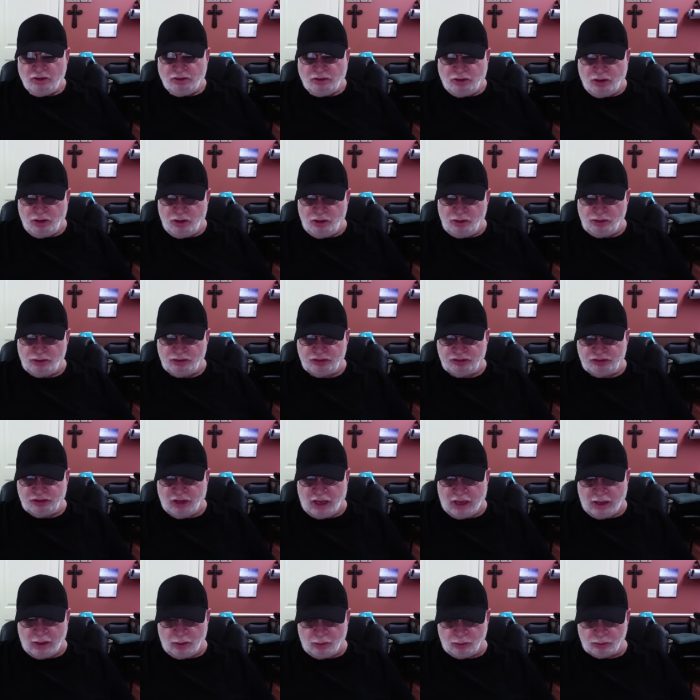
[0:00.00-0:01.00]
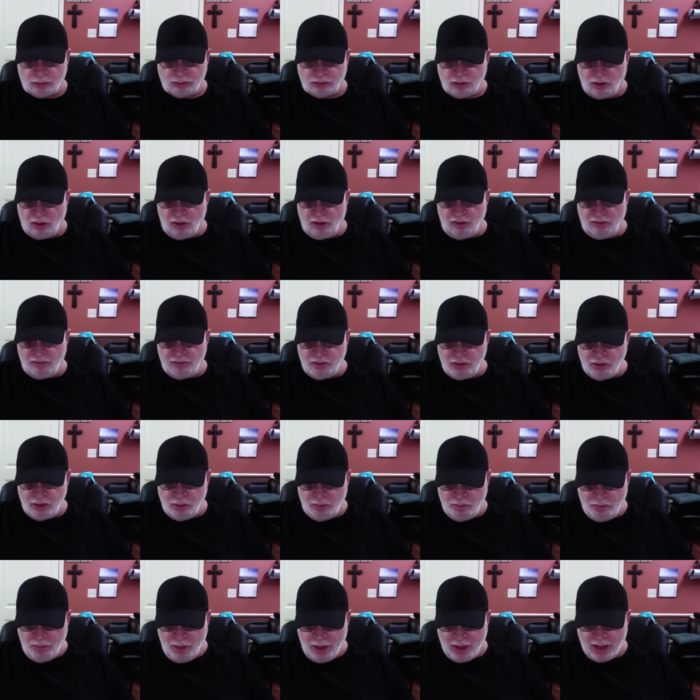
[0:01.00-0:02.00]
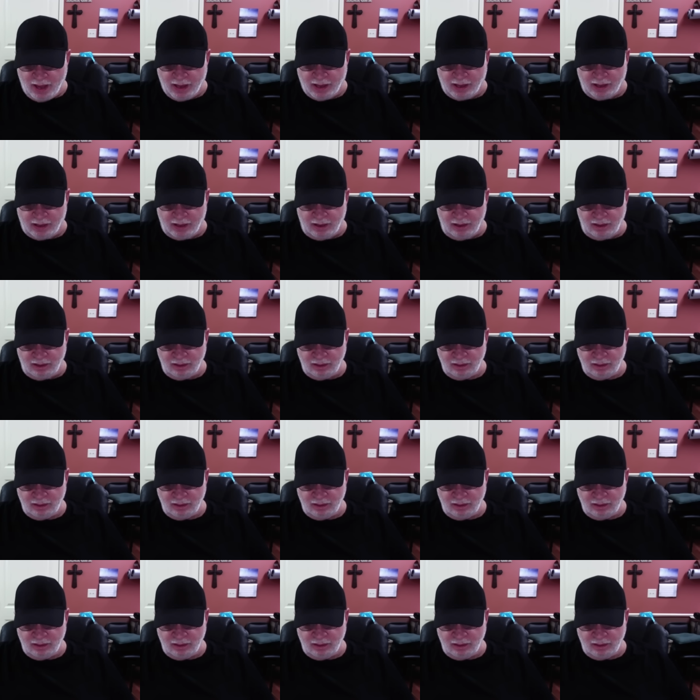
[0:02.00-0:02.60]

two cells of your body